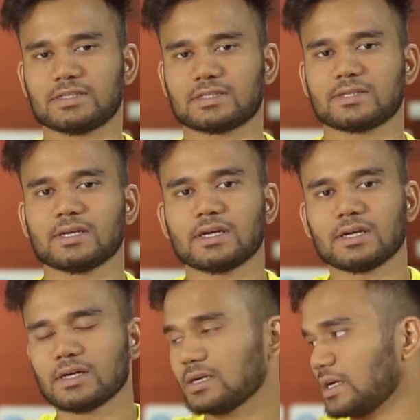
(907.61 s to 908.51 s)
is
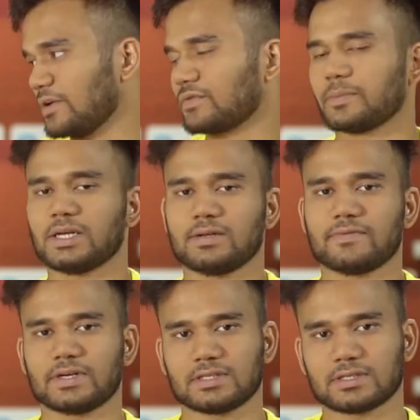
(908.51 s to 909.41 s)
informative,
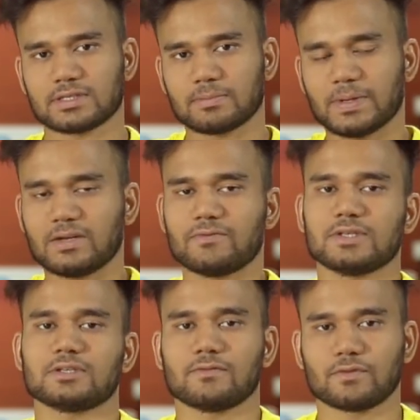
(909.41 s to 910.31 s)
it is
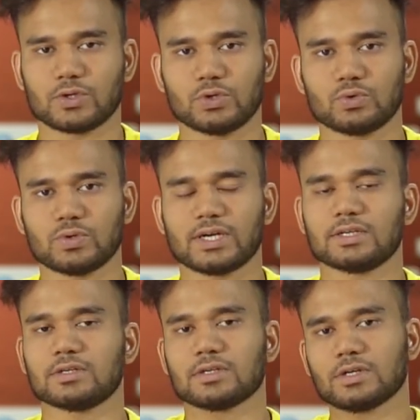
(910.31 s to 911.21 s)
beneficial for you,
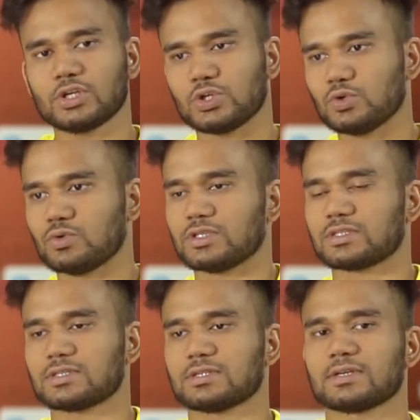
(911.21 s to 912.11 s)
and you
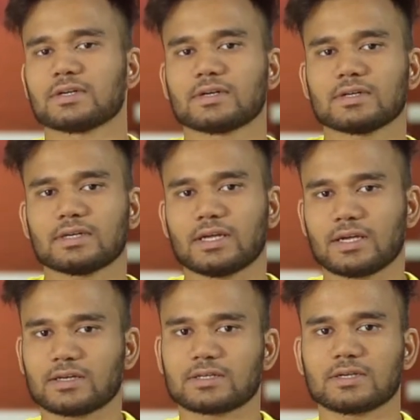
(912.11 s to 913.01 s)
just
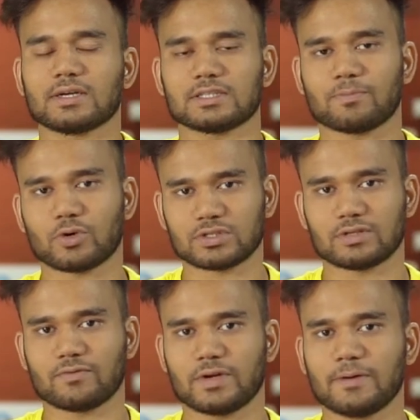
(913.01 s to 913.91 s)
take it as a
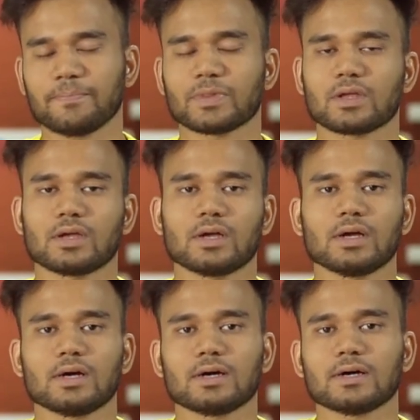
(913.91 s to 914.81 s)
positive way.
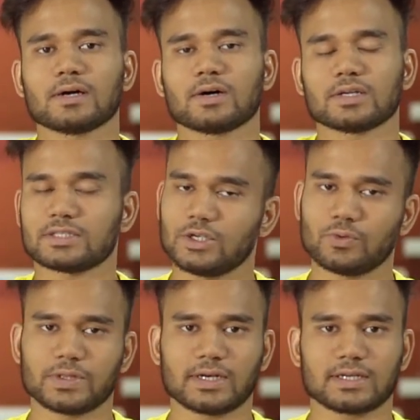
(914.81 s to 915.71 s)
See you
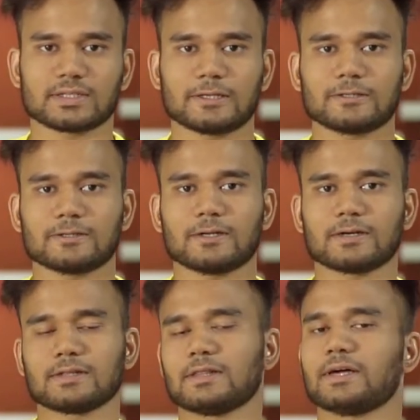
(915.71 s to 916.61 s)
in the next session.
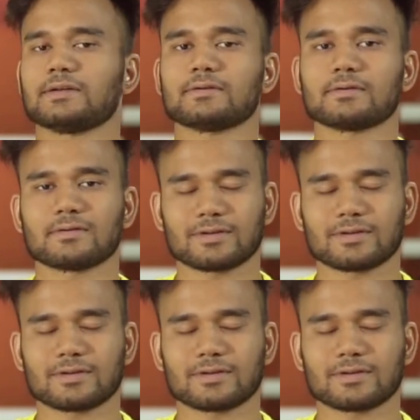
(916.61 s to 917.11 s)
Until then,